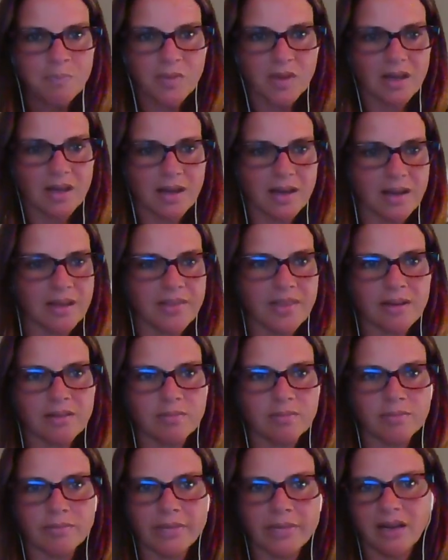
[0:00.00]

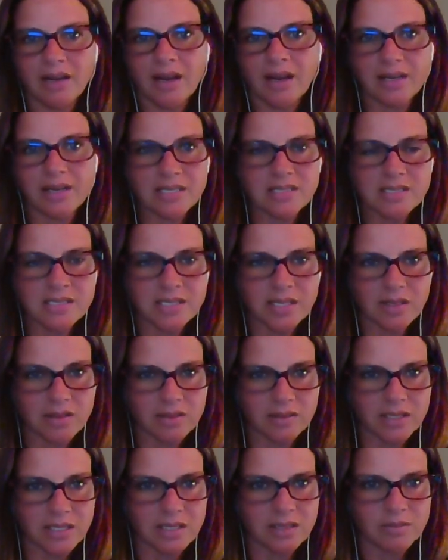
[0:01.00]
that might not
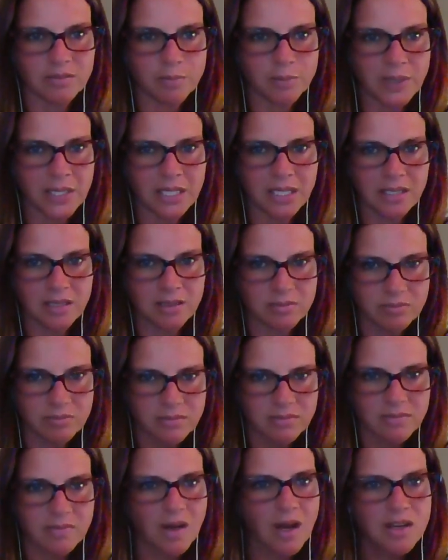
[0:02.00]
necessarily be
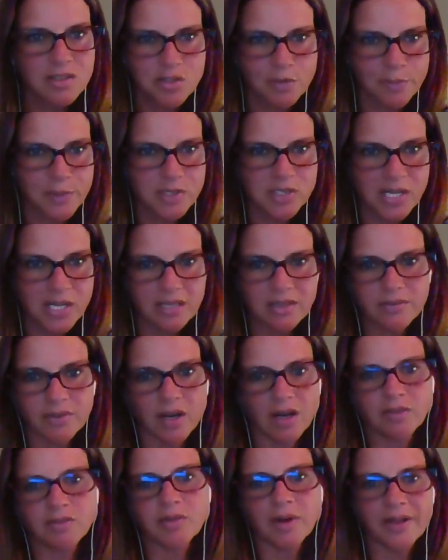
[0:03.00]
100%
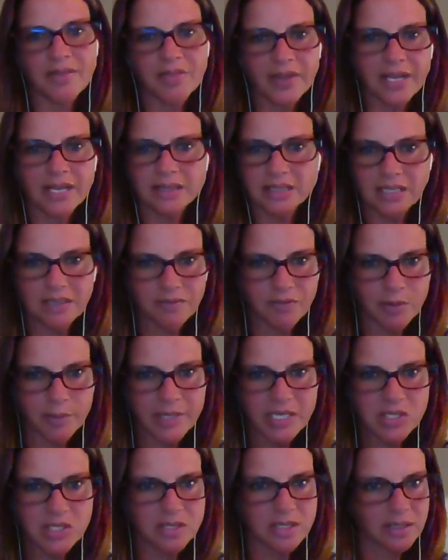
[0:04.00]
involved, right? They get the
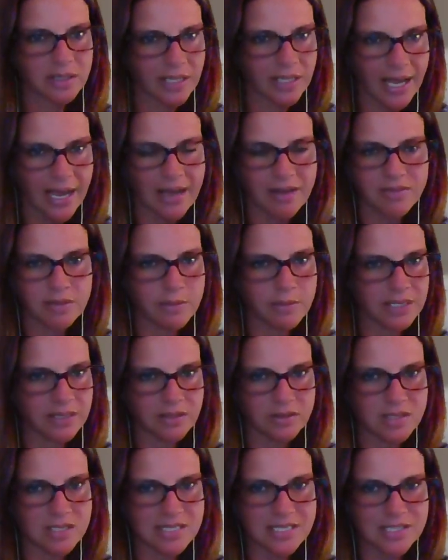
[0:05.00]
information that they have, they make their
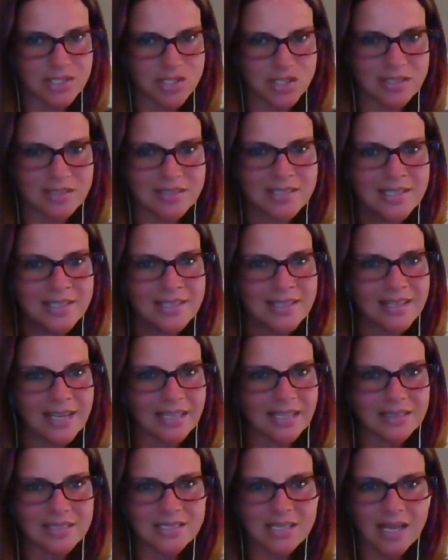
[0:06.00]
decision
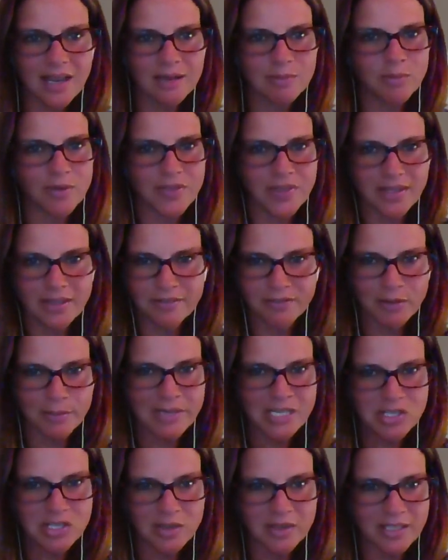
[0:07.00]
at the time with the
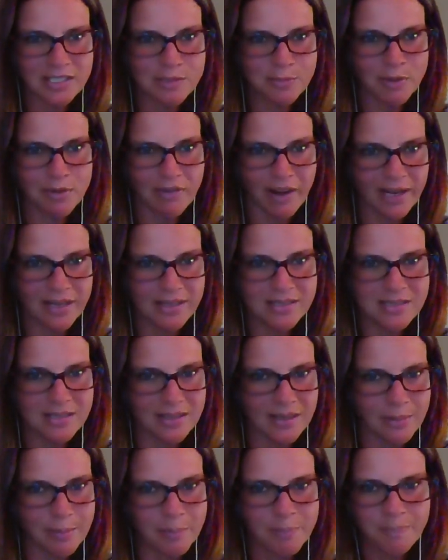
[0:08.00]
information that's provided to
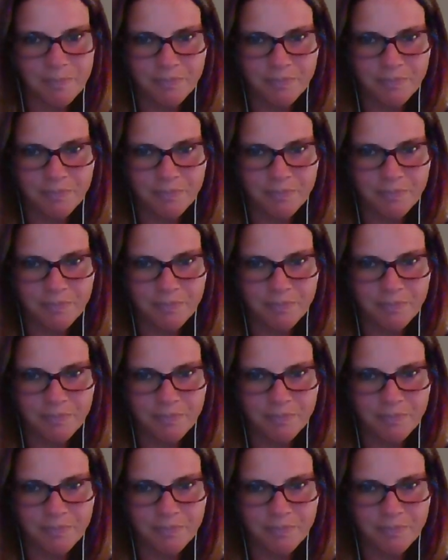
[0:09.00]
them